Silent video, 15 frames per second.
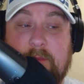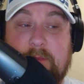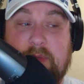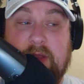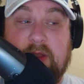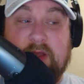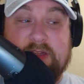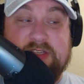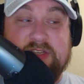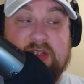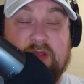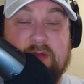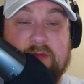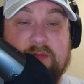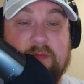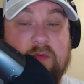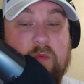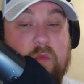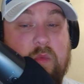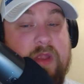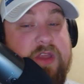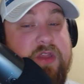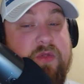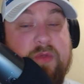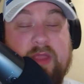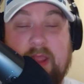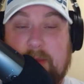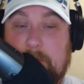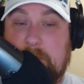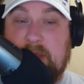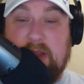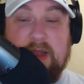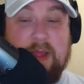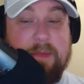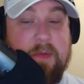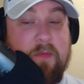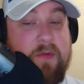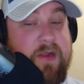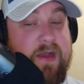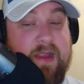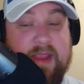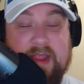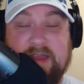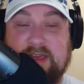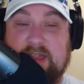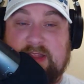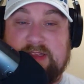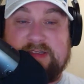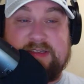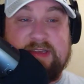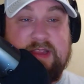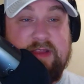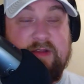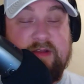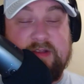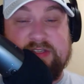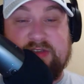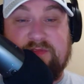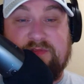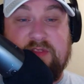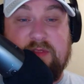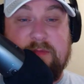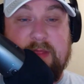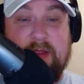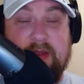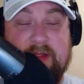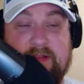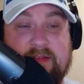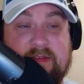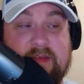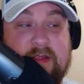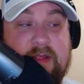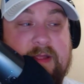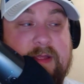But also, when you get beat up, and we're going to get to this here in just a few minutes,